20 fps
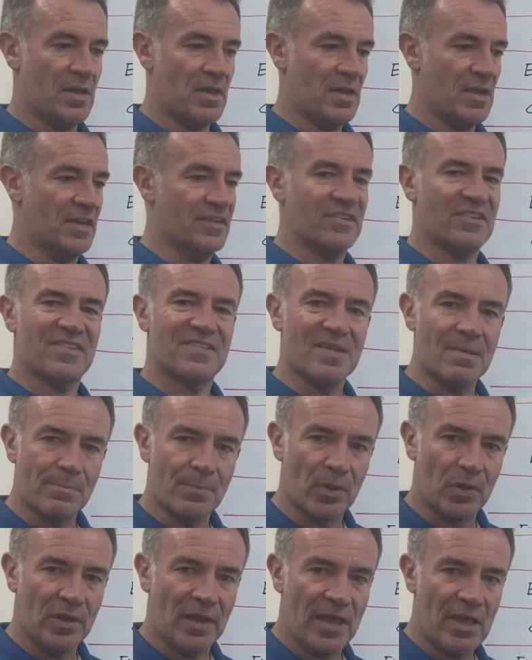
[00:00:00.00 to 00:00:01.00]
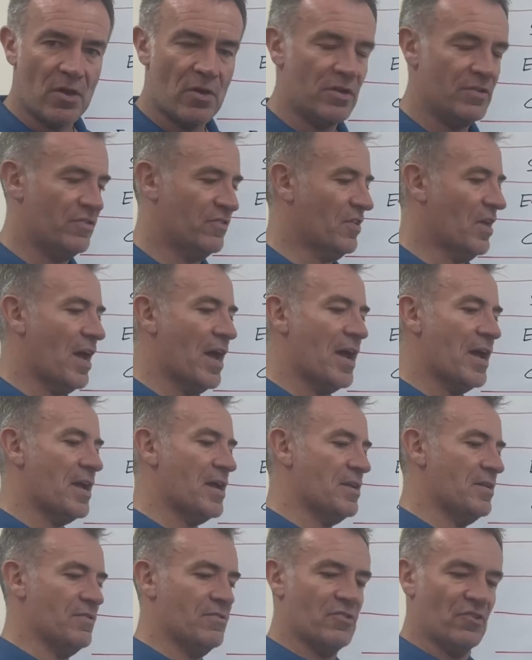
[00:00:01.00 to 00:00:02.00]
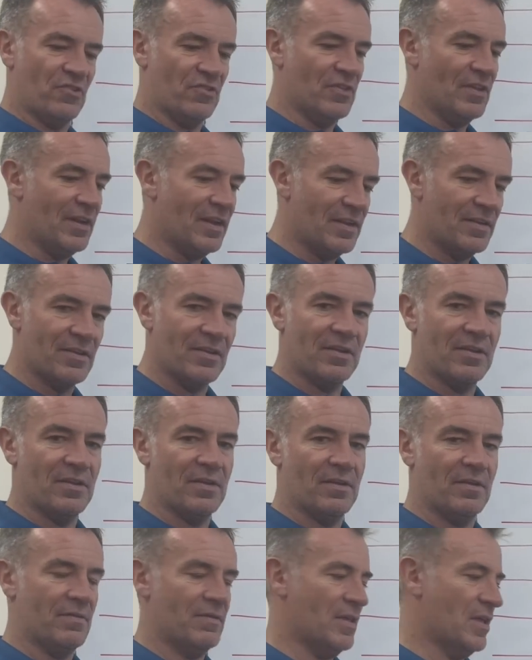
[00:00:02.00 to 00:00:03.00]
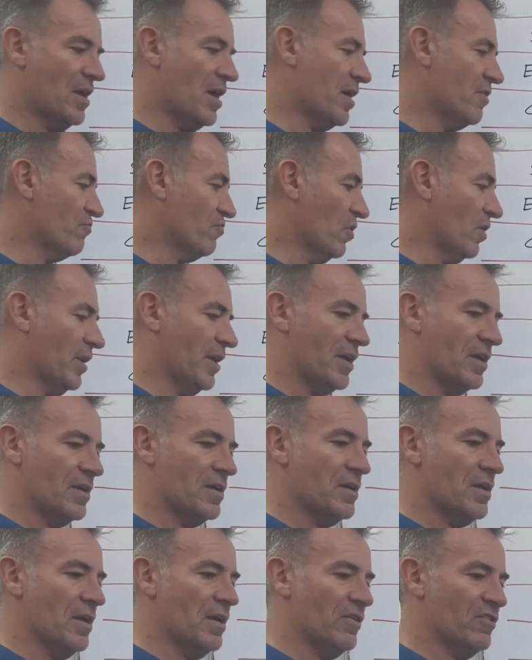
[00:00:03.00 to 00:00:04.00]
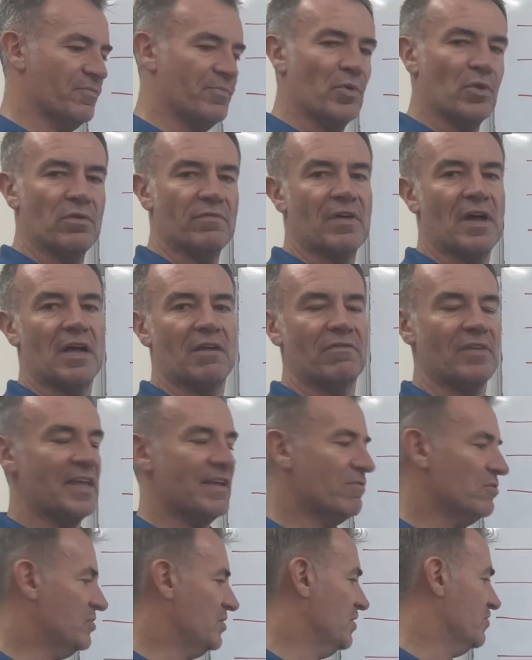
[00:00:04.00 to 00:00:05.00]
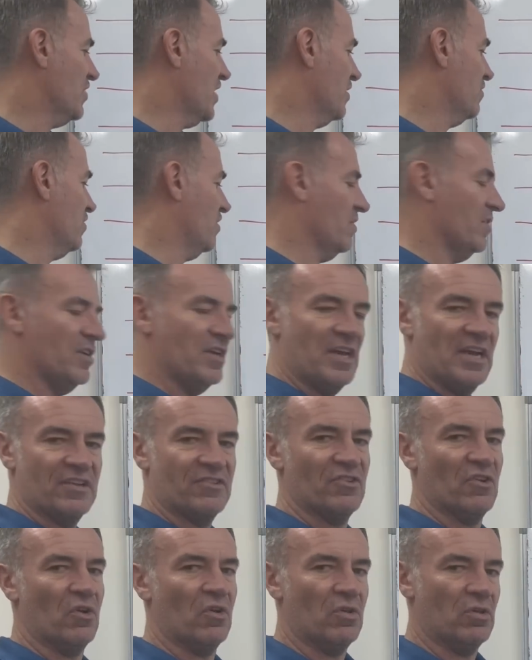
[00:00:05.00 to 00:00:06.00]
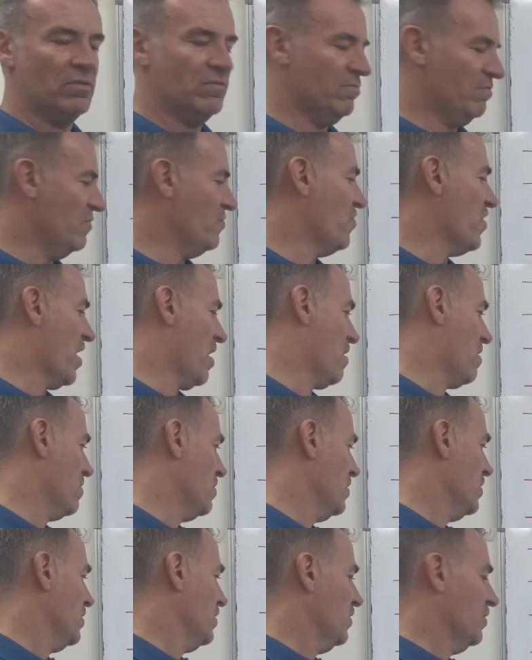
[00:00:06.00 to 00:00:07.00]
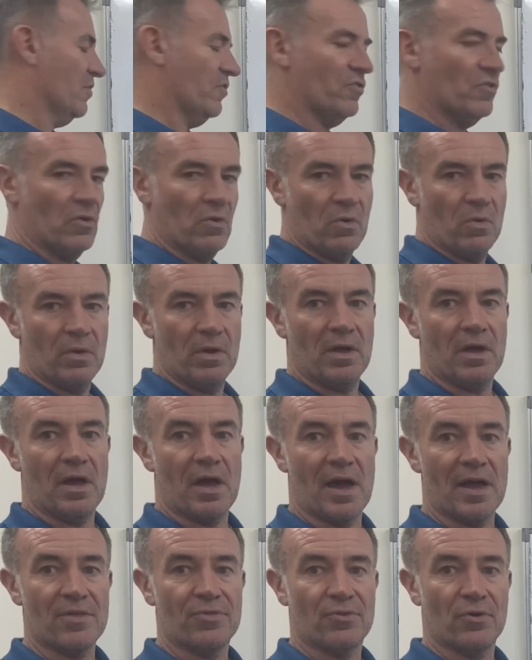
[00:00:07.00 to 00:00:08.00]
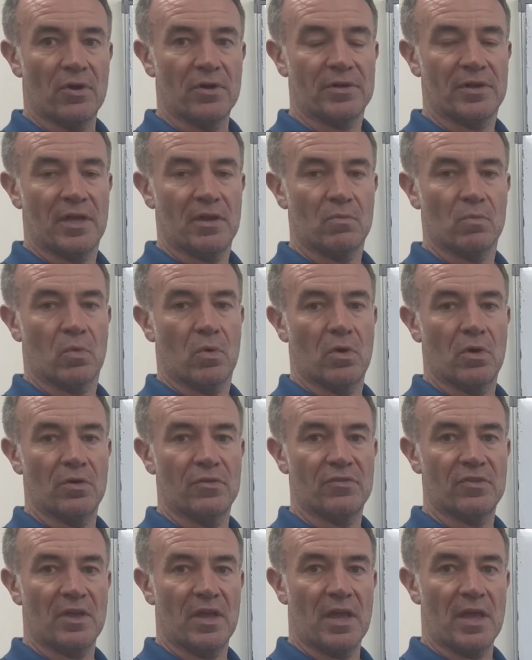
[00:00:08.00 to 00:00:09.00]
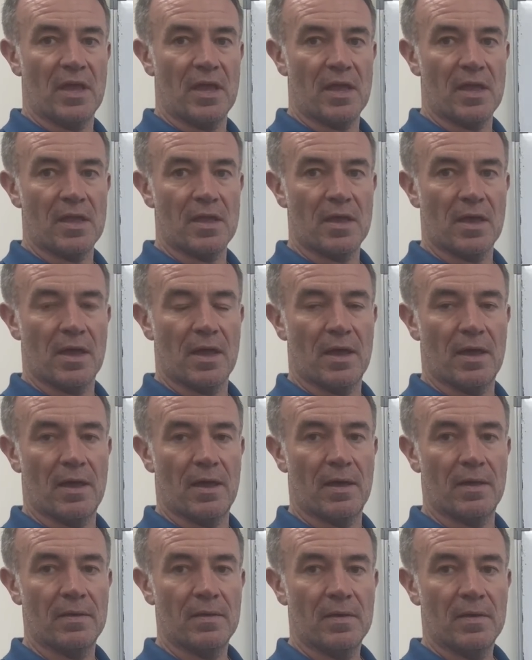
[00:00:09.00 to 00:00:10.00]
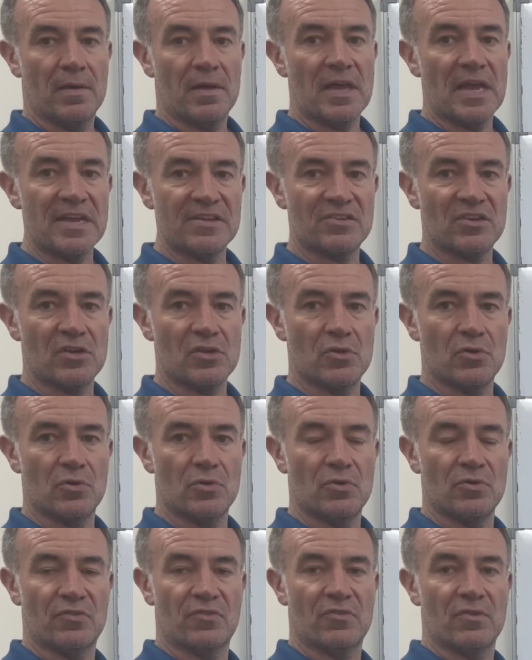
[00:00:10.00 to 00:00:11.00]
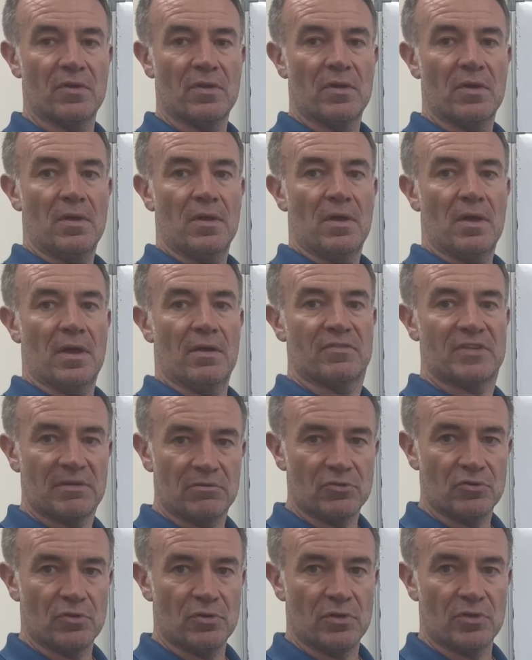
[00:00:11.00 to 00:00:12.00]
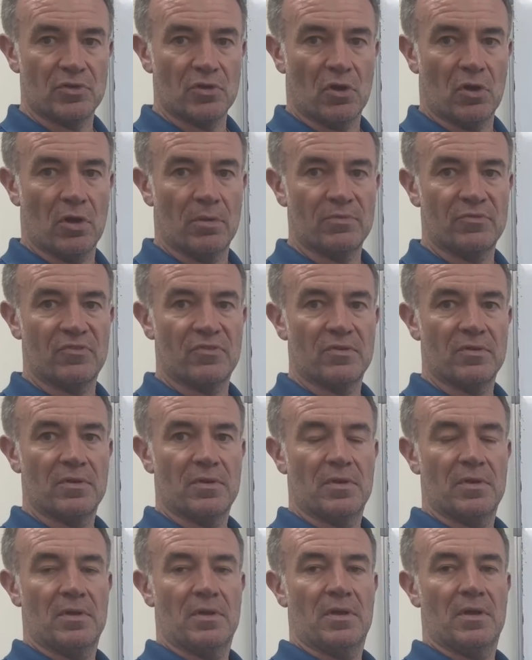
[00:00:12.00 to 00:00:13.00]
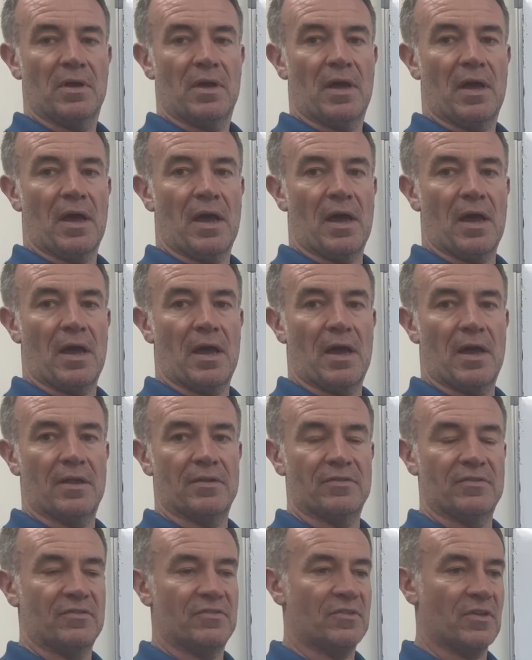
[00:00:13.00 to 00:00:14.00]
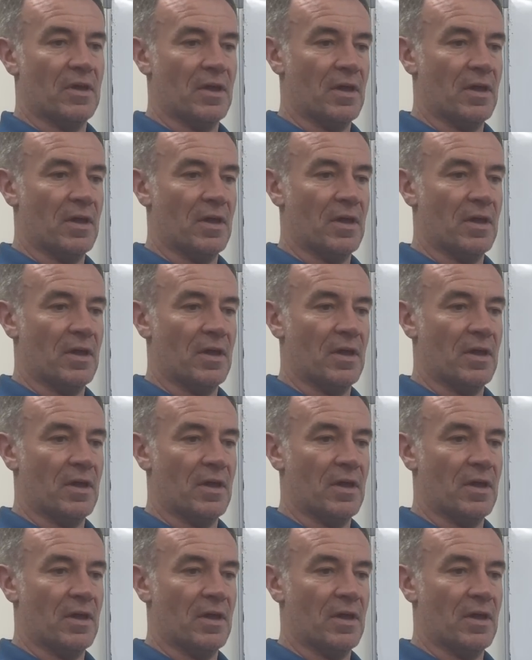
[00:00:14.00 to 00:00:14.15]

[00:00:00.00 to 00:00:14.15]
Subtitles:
It's simple layout inside, just the hydraulic spool valve levers, etc. It's all there. So I thought it was a easy to use. I was able to do the jobs, and